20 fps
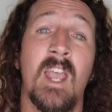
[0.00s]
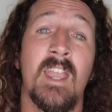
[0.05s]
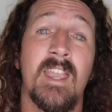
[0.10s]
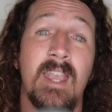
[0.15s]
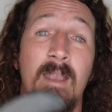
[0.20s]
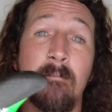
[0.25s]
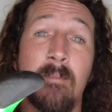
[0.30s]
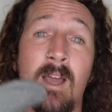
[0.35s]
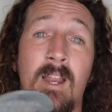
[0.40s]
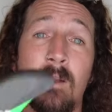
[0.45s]

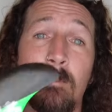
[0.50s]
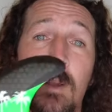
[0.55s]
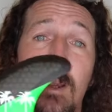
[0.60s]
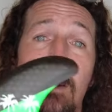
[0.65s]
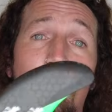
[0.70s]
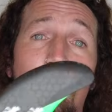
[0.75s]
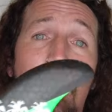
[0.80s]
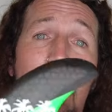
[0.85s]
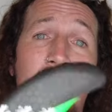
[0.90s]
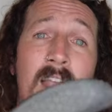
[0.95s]
the amount of
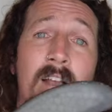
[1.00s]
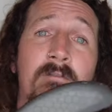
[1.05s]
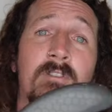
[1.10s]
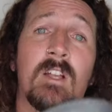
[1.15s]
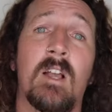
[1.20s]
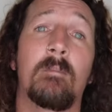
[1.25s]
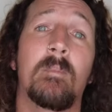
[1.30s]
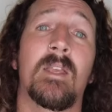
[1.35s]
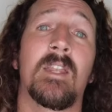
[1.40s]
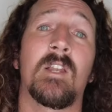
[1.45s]
they have
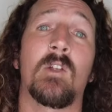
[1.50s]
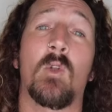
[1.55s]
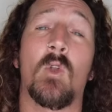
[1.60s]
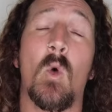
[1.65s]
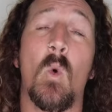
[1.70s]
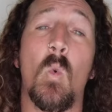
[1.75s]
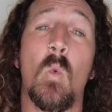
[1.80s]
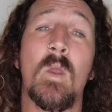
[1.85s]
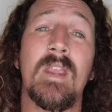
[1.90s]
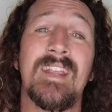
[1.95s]
come in on a
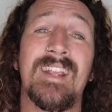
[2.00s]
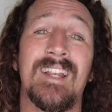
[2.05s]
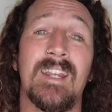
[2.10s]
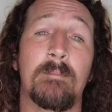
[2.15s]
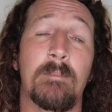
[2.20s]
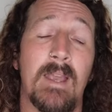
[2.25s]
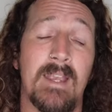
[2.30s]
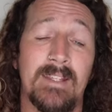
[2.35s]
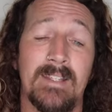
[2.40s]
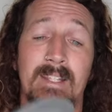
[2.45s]
weekly
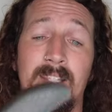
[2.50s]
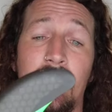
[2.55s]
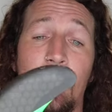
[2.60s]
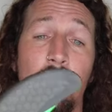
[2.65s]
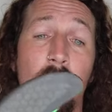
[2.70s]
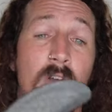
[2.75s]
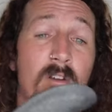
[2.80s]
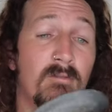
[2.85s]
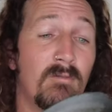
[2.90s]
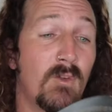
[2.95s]
basis
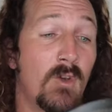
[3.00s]
who have